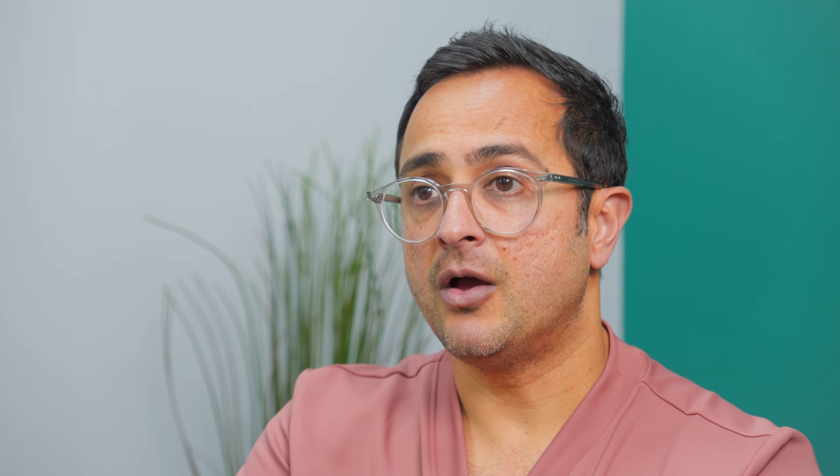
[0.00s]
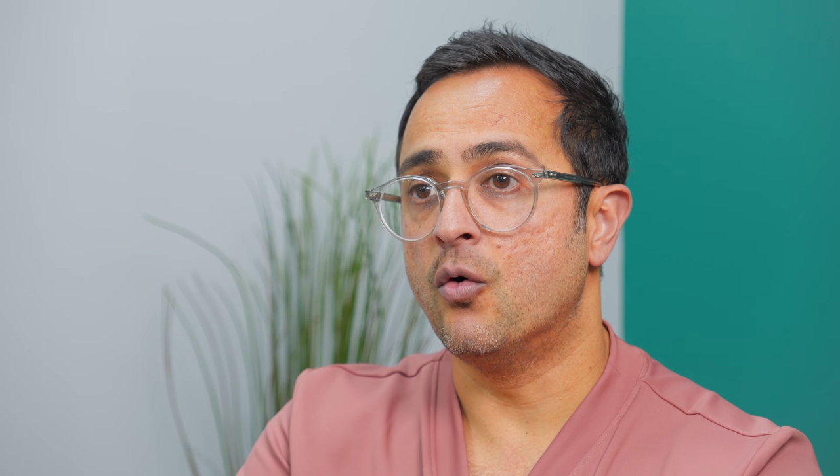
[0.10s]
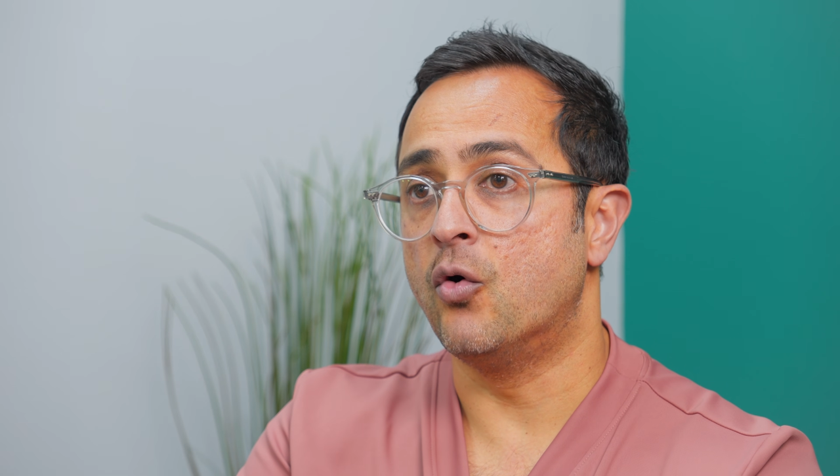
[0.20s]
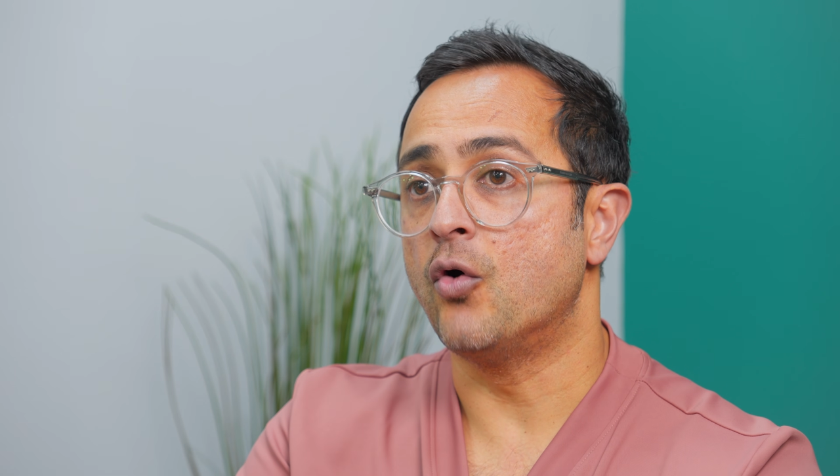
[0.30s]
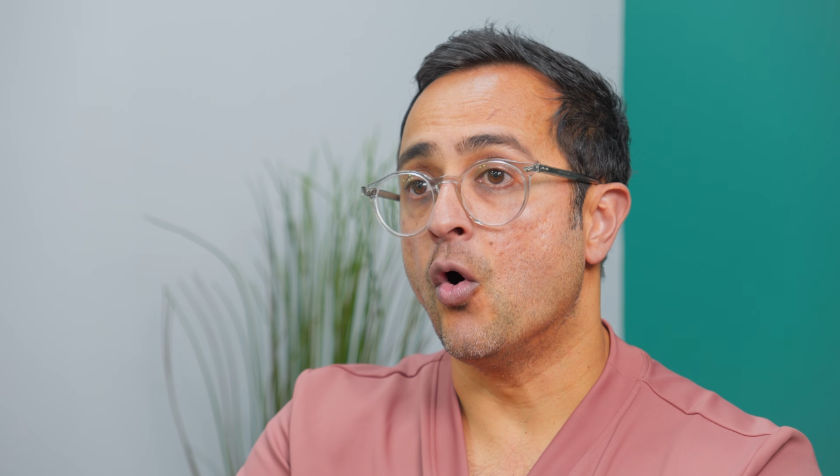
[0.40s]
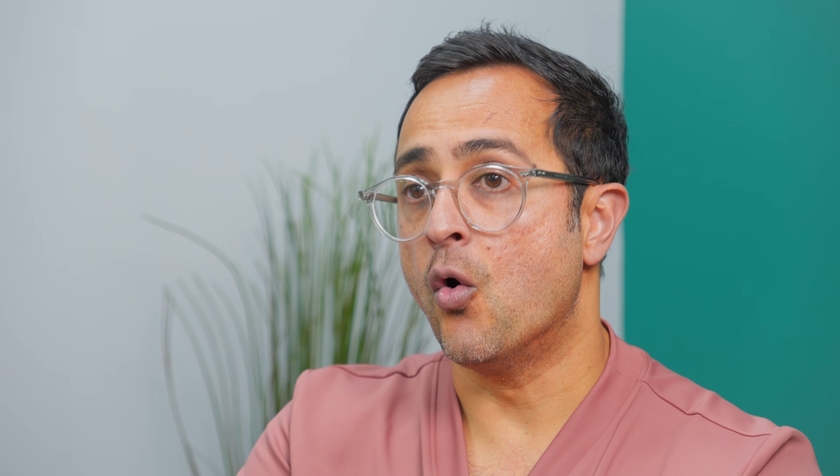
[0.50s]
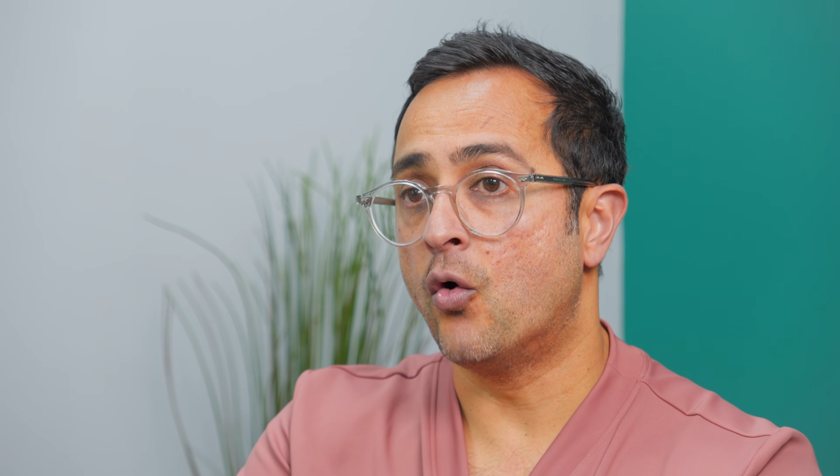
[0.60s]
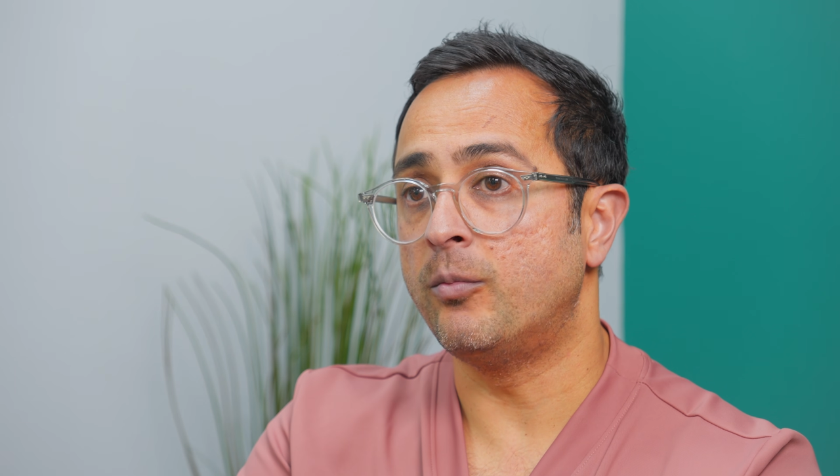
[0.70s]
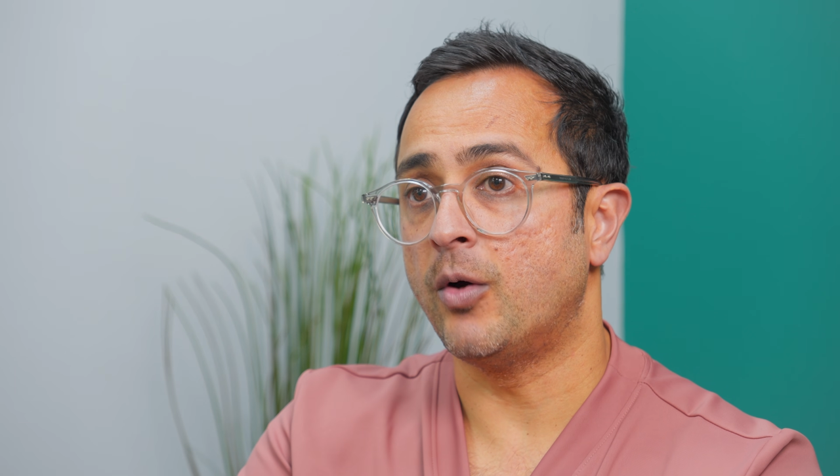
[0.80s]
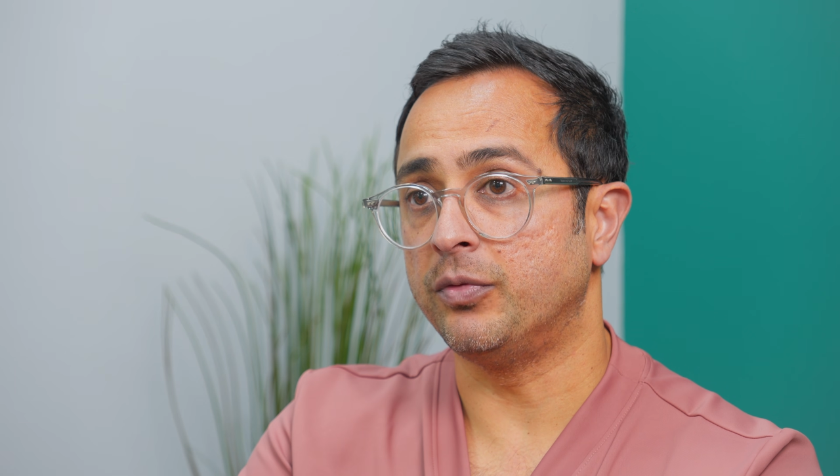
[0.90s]
or
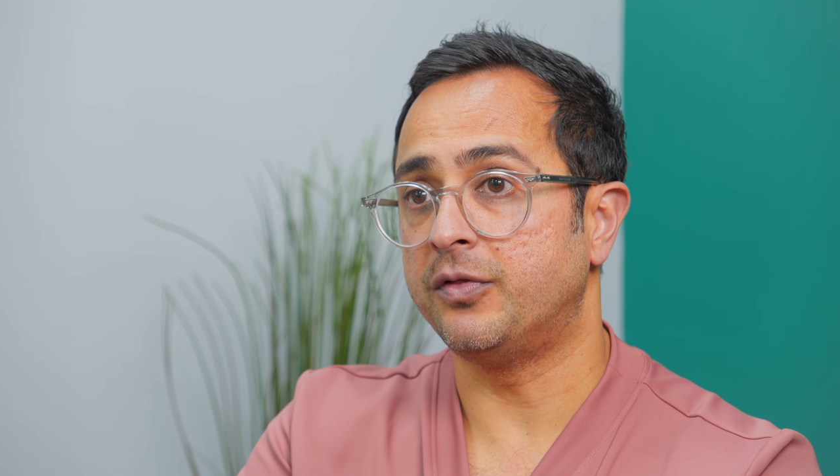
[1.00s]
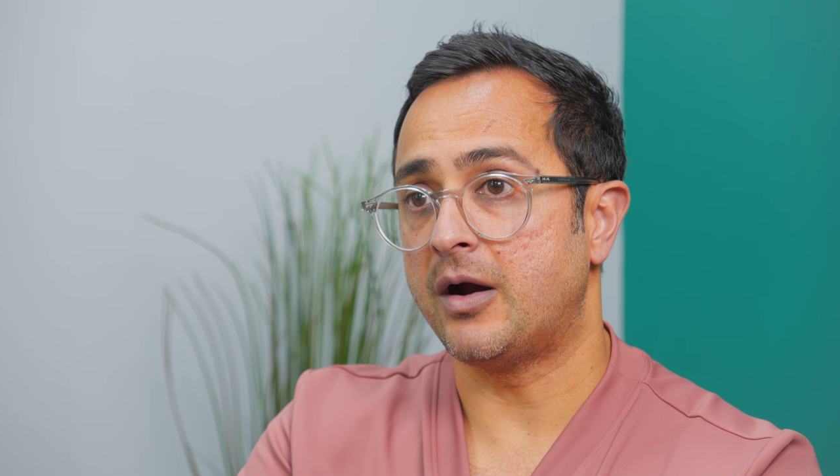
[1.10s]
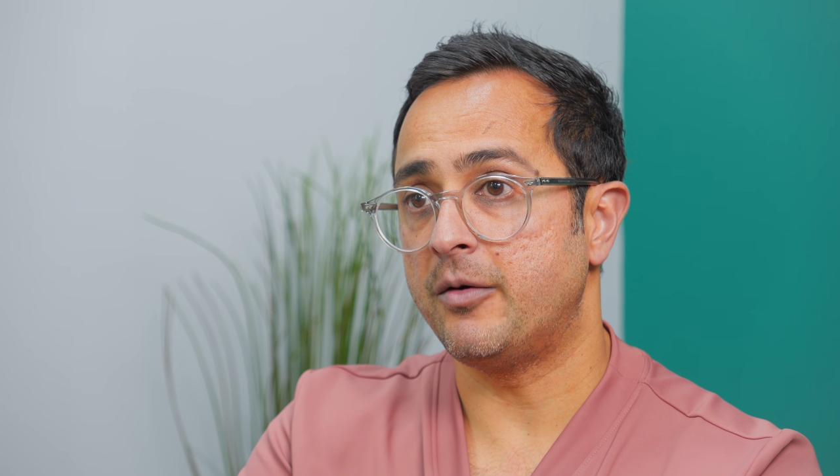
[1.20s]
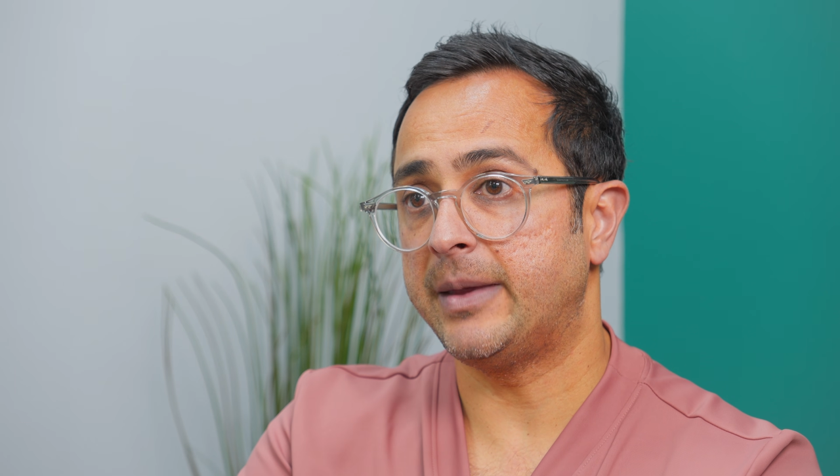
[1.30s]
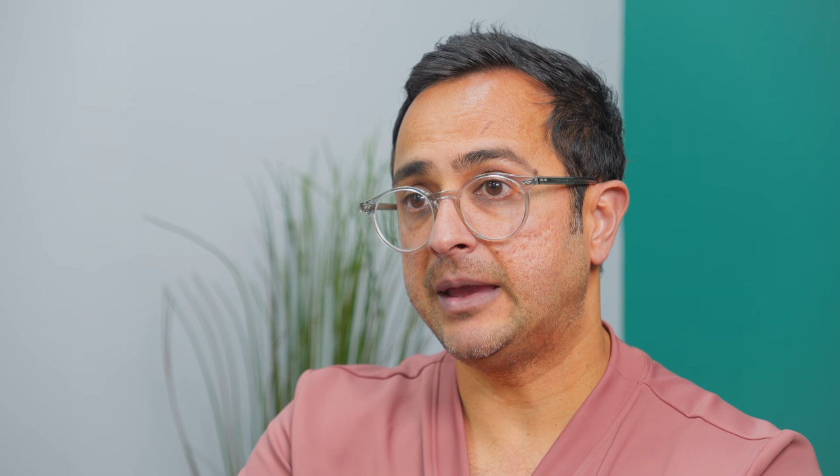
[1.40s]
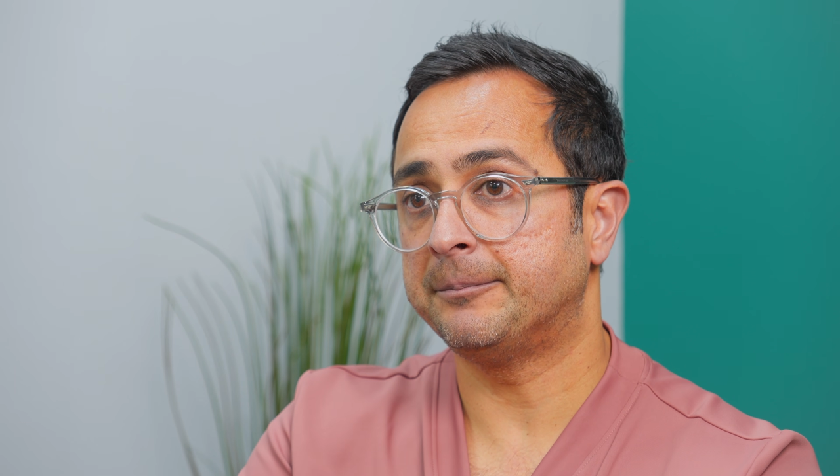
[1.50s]
hormone therapy,